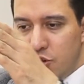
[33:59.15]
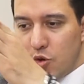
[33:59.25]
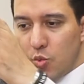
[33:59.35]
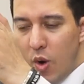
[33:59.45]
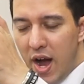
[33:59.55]

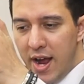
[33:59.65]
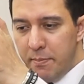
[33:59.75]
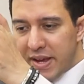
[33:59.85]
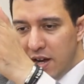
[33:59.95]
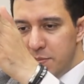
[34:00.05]
your why
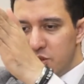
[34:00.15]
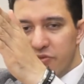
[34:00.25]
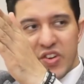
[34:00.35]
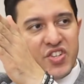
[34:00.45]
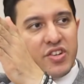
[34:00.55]
becomes
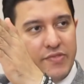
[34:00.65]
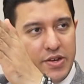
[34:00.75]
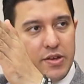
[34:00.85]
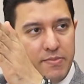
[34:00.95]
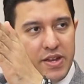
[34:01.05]
your vision
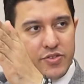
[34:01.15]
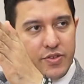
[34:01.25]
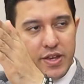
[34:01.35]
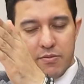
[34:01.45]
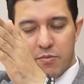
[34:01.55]

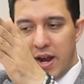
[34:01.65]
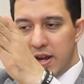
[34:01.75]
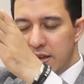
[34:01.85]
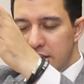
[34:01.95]
eventually, right?